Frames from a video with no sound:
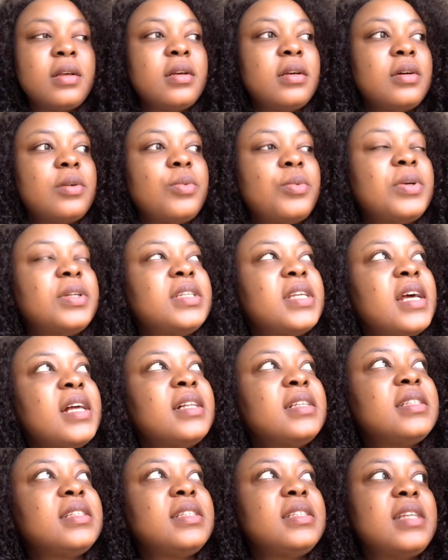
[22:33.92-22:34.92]
What
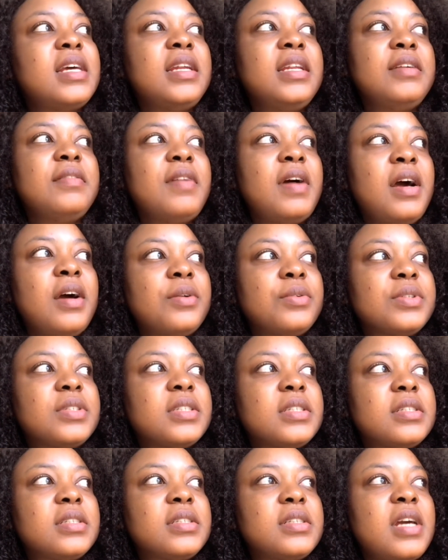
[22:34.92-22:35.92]
else did I leave
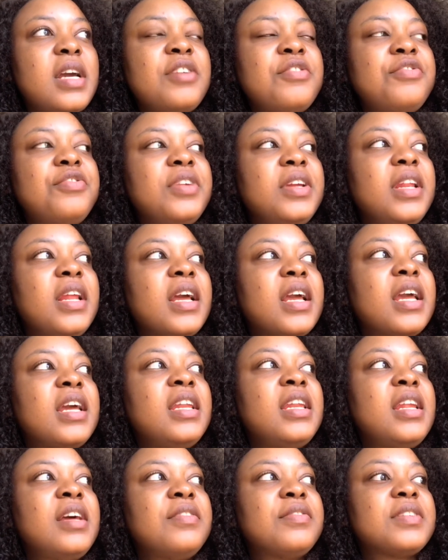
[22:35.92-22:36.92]
out? I feel like I
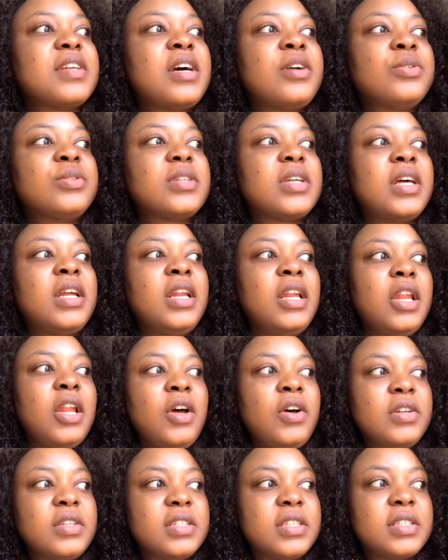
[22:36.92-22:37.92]
left out a
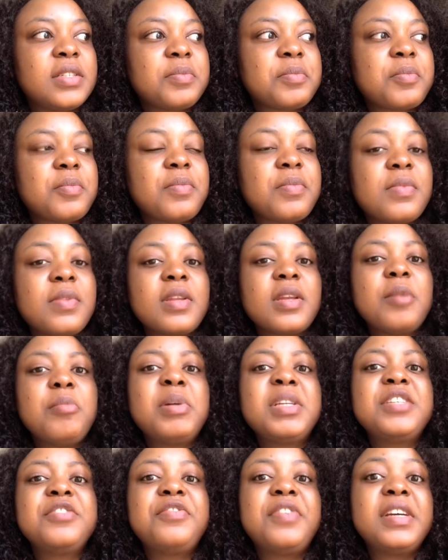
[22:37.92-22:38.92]
lot.
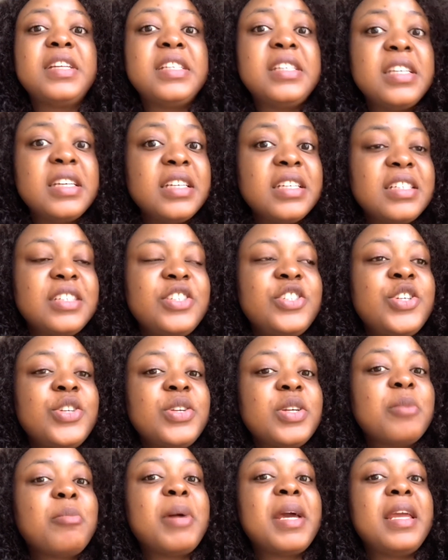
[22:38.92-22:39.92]
But if I did
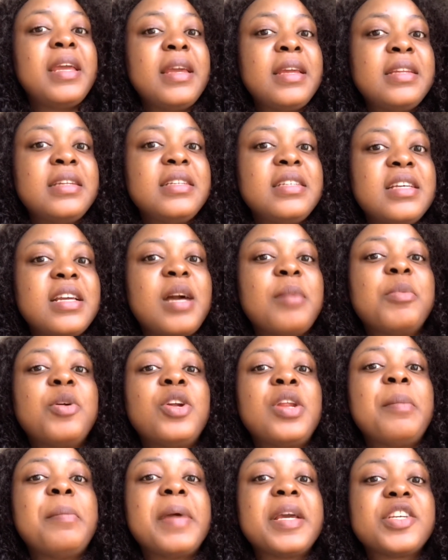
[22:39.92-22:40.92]
during my editing, I'm
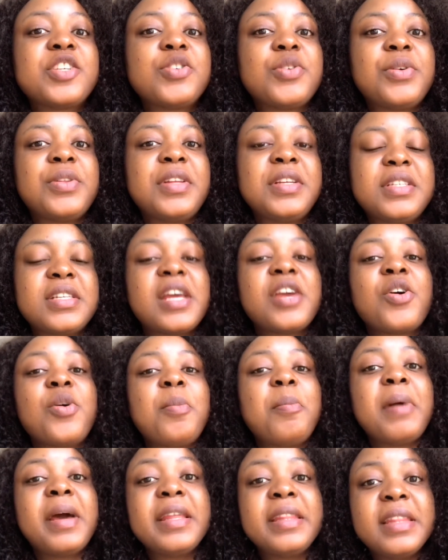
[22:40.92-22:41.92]
gonna make sure that I
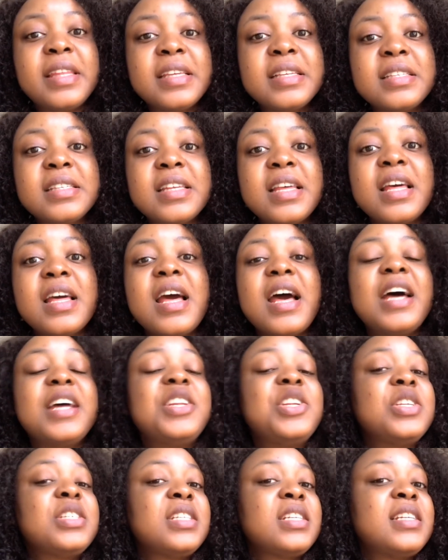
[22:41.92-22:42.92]
combine this and
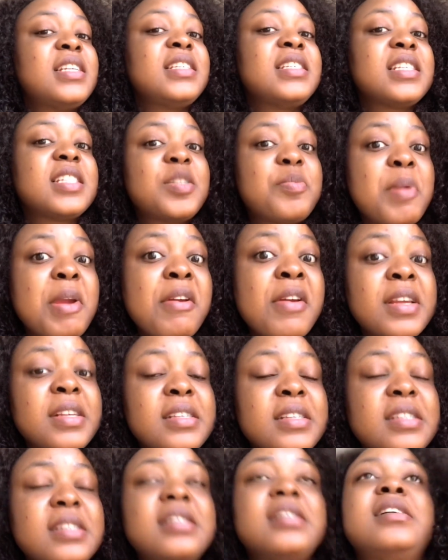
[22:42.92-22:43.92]
yesterday's
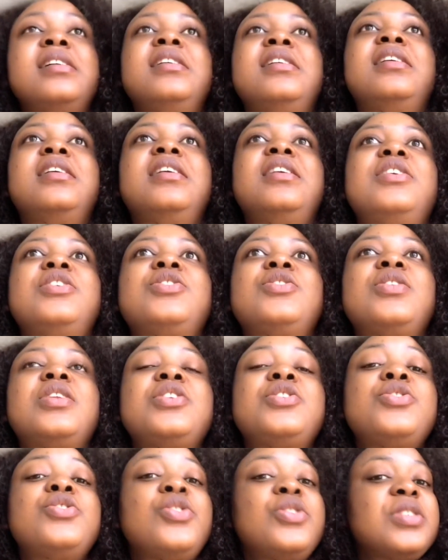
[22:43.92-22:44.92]
experience so
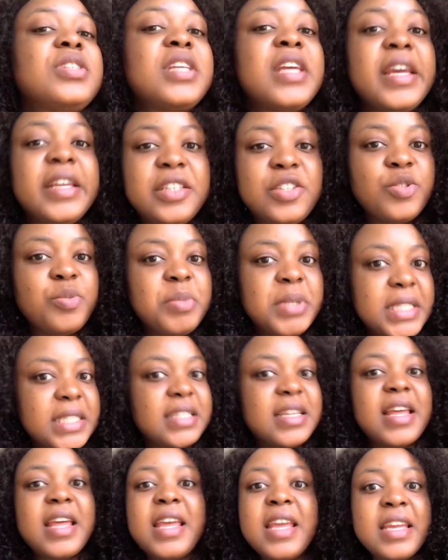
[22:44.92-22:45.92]
that you don't get to miss
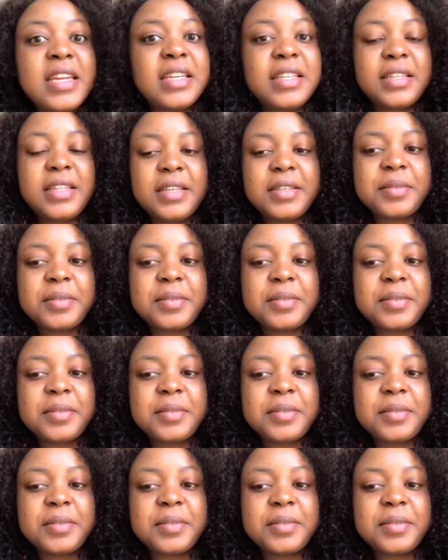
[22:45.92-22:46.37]
anything.